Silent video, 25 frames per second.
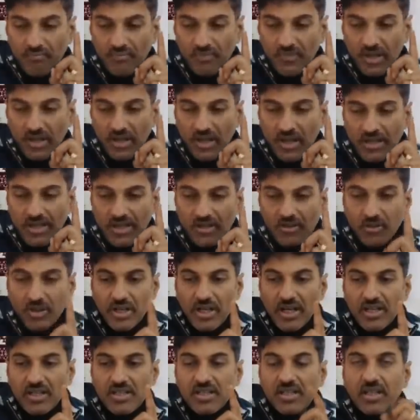it
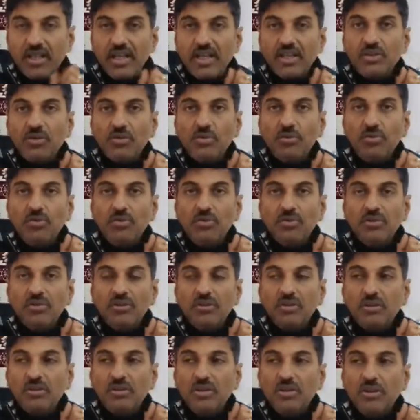creates Ketu
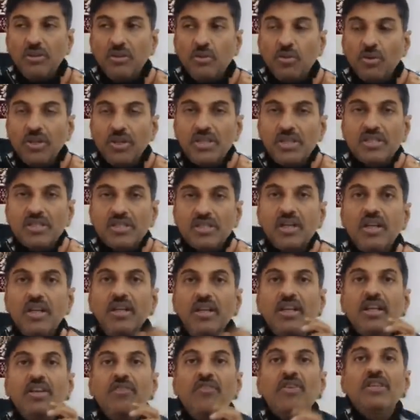doing sudden
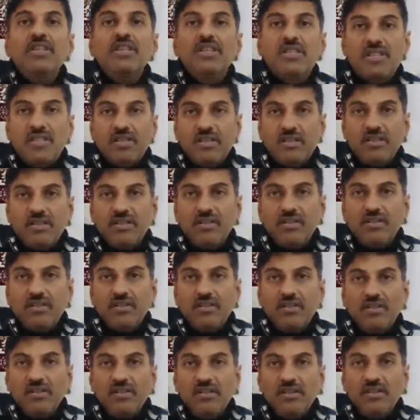events.
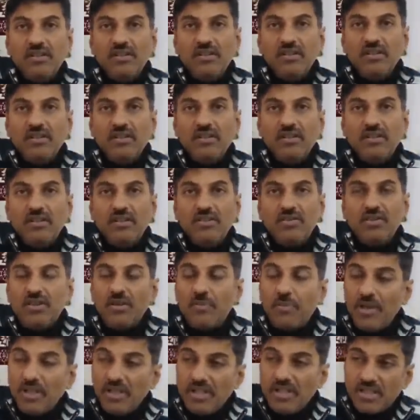So it
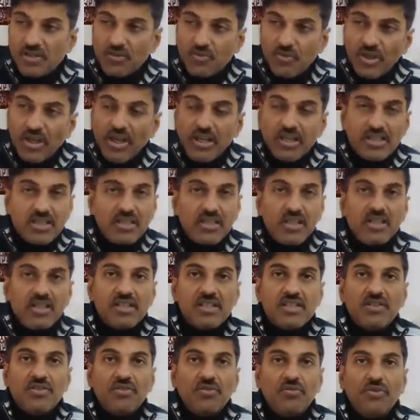depends where it
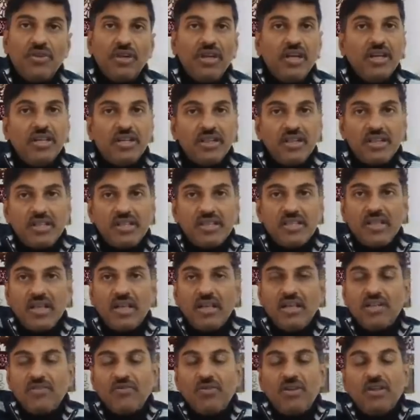sits, where it is, and
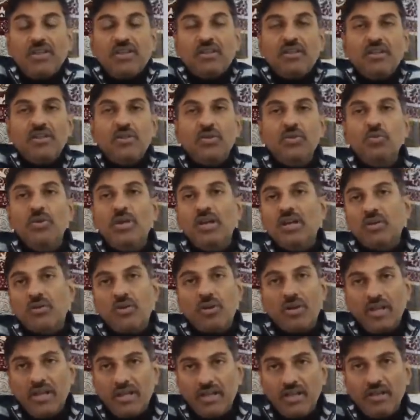it will do
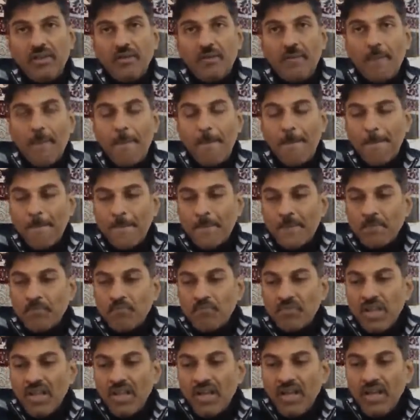accordingly.
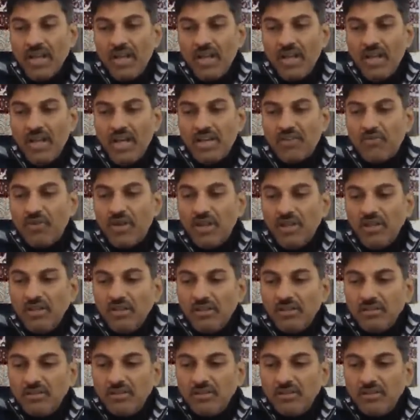It will